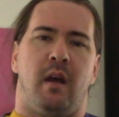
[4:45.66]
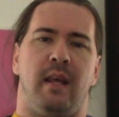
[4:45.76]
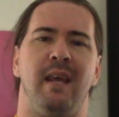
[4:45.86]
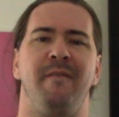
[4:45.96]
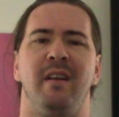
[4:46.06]

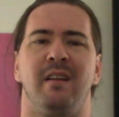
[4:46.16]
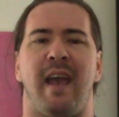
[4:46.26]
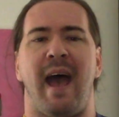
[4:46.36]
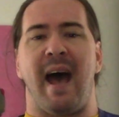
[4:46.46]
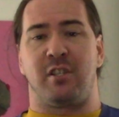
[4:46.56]
Even
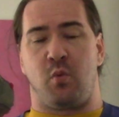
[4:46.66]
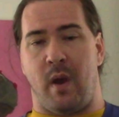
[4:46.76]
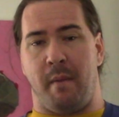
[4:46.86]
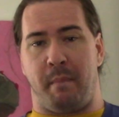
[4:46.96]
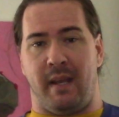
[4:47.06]
cast
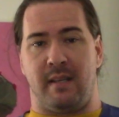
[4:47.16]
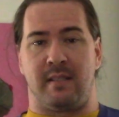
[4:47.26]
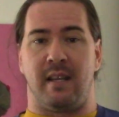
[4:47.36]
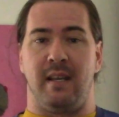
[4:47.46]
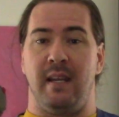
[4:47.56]

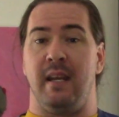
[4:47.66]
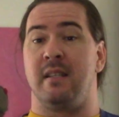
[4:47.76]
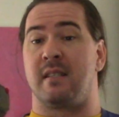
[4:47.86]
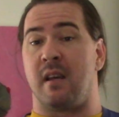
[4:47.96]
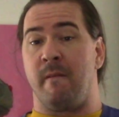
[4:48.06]
weapons
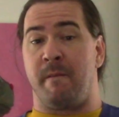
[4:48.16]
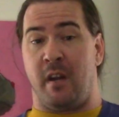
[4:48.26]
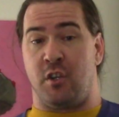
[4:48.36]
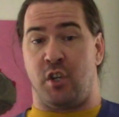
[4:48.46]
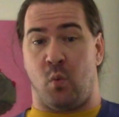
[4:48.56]
need some
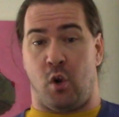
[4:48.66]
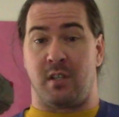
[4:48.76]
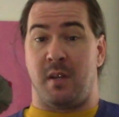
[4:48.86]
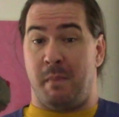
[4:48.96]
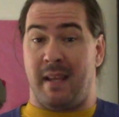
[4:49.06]
finishing work
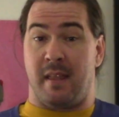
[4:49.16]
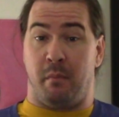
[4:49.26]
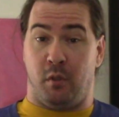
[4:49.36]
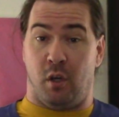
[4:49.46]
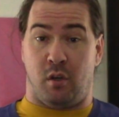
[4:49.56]
to make
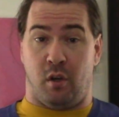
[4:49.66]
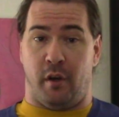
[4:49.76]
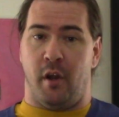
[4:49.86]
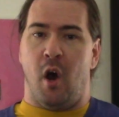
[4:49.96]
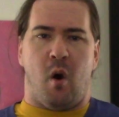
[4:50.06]
them look
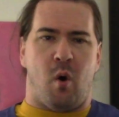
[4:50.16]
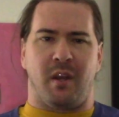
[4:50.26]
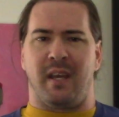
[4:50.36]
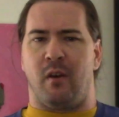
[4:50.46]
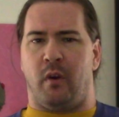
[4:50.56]
good, or
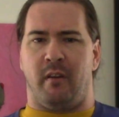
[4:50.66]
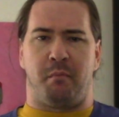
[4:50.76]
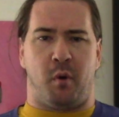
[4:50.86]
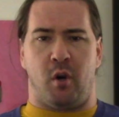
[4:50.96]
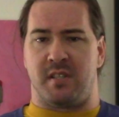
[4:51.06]
get rid of
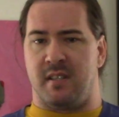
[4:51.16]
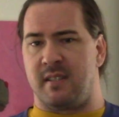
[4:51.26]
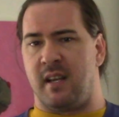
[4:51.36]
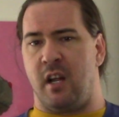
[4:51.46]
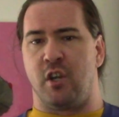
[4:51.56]
burrs and
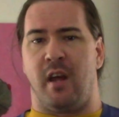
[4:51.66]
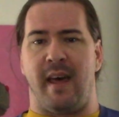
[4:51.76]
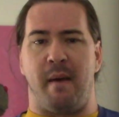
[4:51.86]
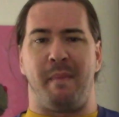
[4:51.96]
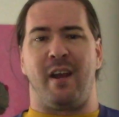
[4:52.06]
such
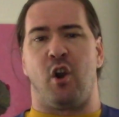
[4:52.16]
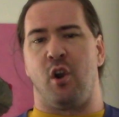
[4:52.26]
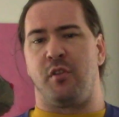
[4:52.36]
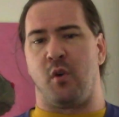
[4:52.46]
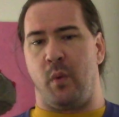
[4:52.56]
that may
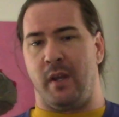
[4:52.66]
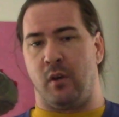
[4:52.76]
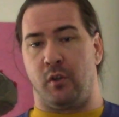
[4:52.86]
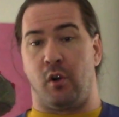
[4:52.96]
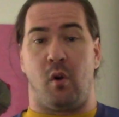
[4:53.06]
hurt the
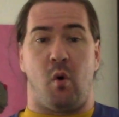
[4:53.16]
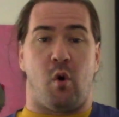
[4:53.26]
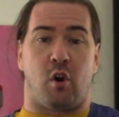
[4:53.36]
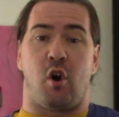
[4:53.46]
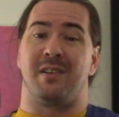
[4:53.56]
wielder
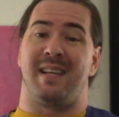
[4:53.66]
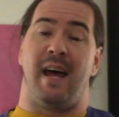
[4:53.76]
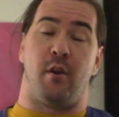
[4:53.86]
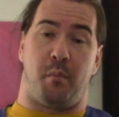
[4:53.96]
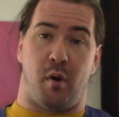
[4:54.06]
or cause
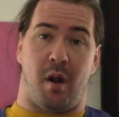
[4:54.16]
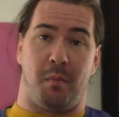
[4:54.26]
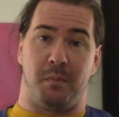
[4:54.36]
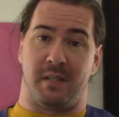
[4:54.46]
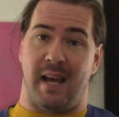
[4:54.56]
other
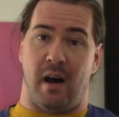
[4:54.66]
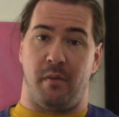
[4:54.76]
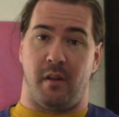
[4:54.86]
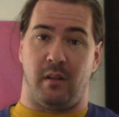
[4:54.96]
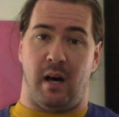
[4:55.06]
problems down
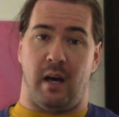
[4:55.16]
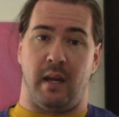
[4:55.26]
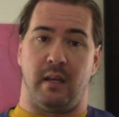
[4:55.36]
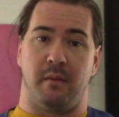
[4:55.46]
the line.